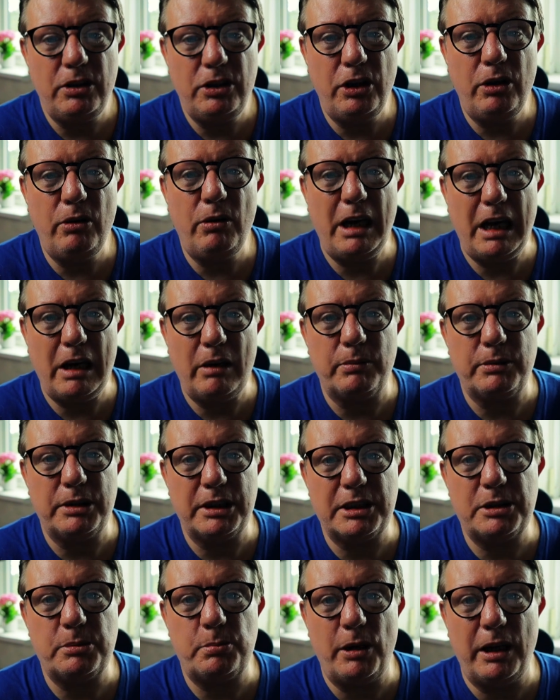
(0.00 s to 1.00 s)
Do help
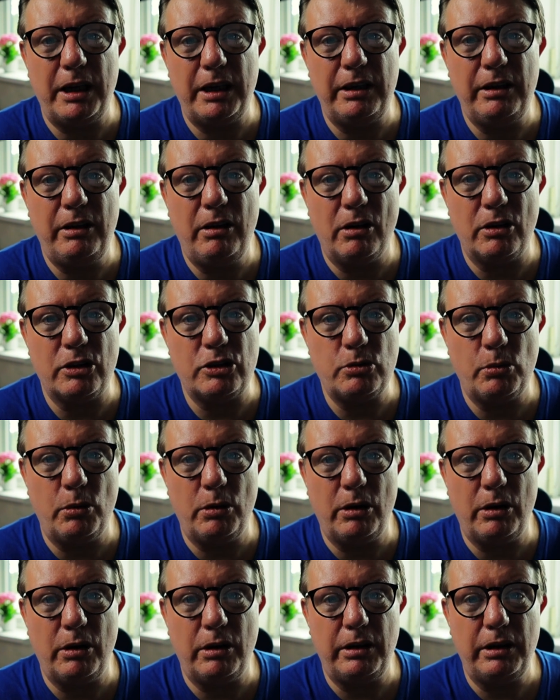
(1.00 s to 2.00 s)
to spread God's
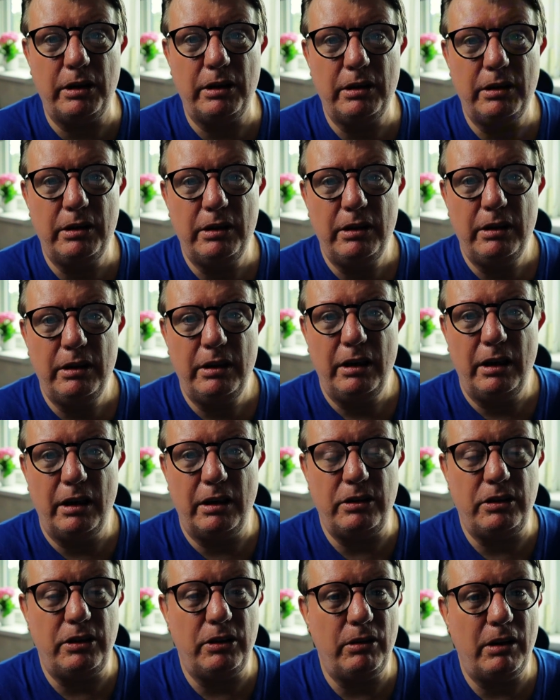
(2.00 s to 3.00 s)
word,
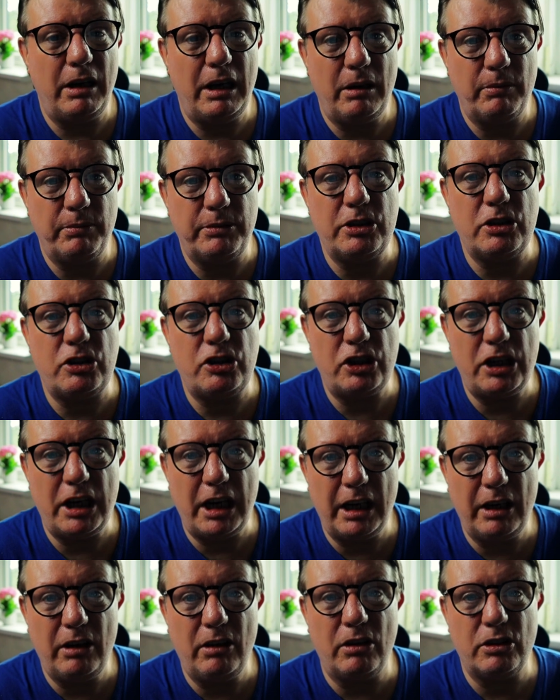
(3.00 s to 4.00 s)
and do help to
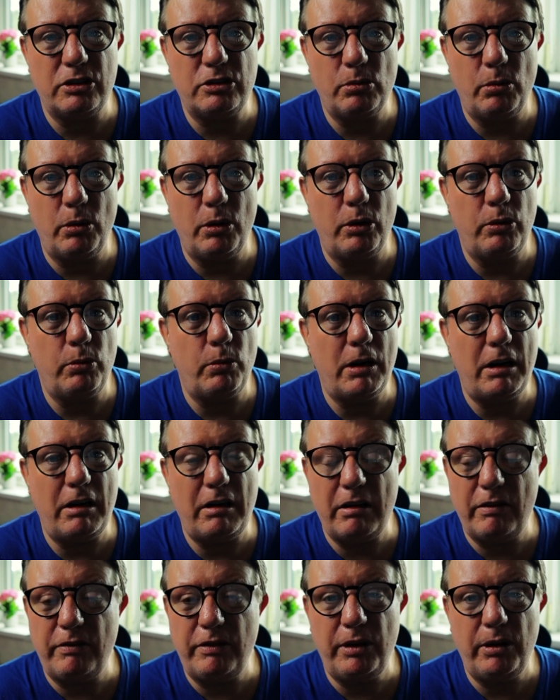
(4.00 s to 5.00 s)
share God's word
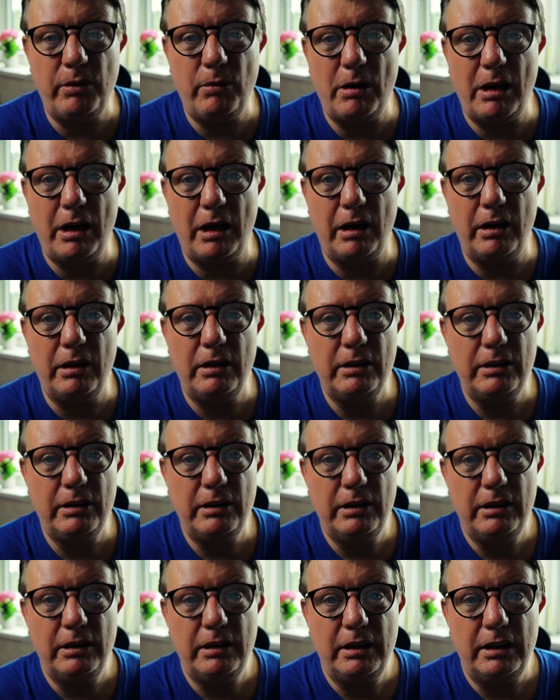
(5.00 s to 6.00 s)
wherever you are.
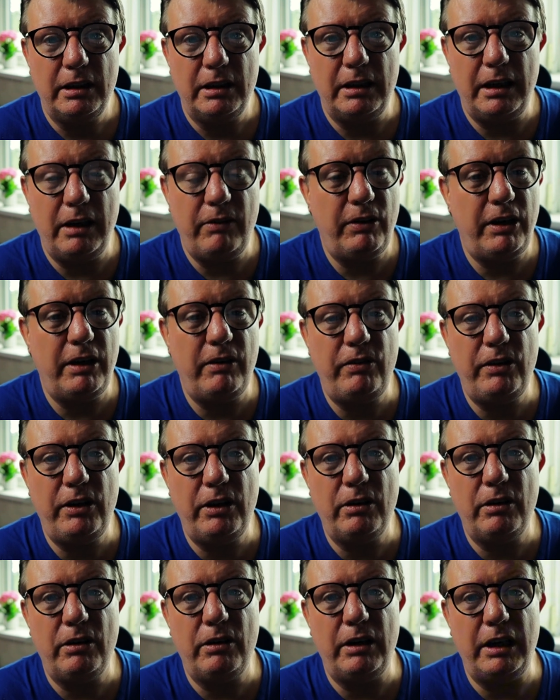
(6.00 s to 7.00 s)
Even if
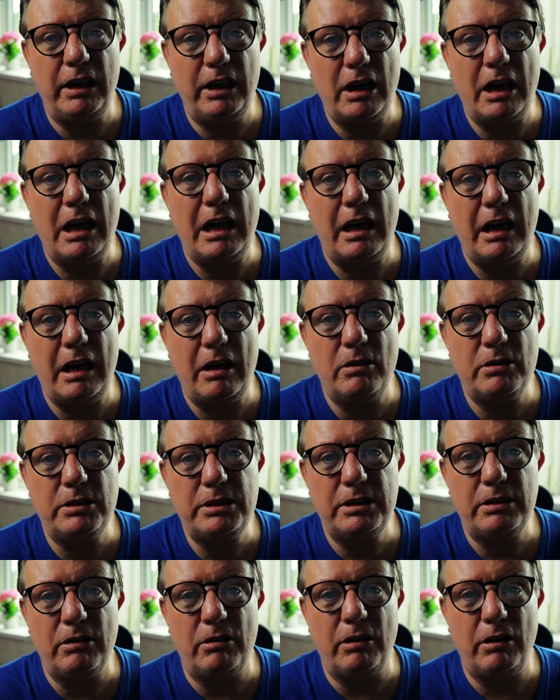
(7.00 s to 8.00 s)
you're in a
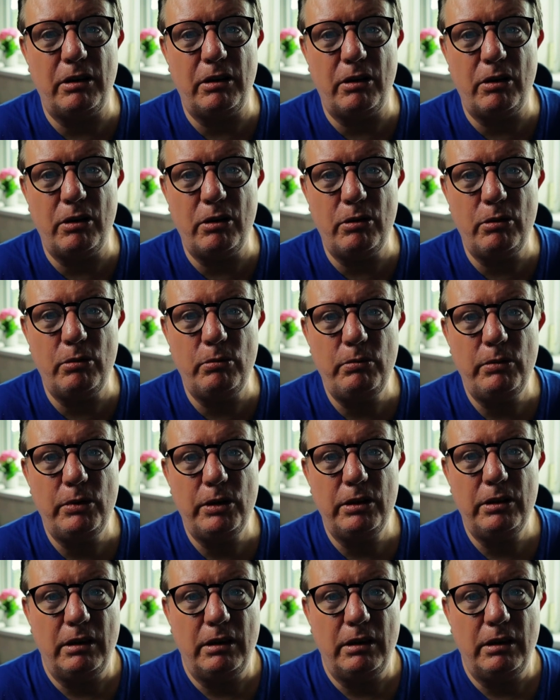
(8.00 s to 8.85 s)
house or a home